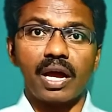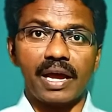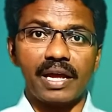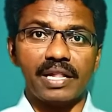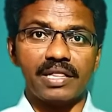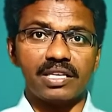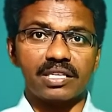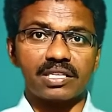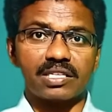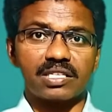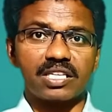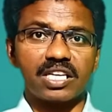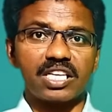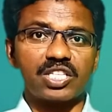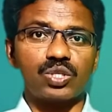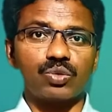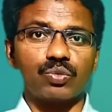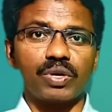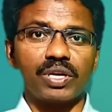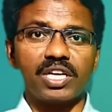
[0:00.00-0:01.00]
And the
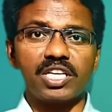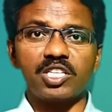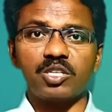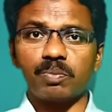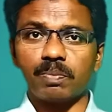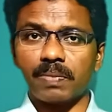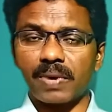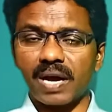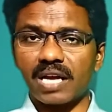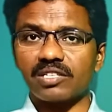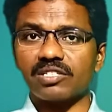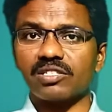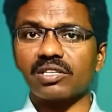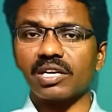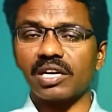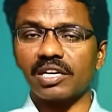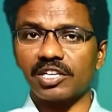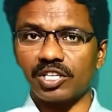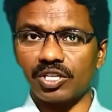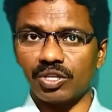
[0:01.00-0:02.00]
sixth one is
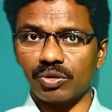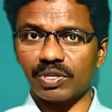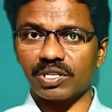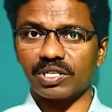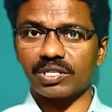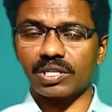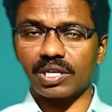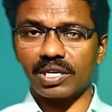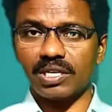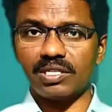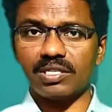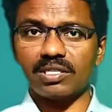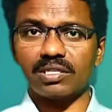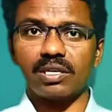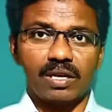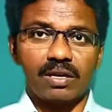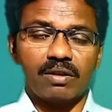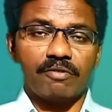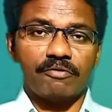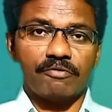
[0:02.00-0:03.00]
past continuous tense.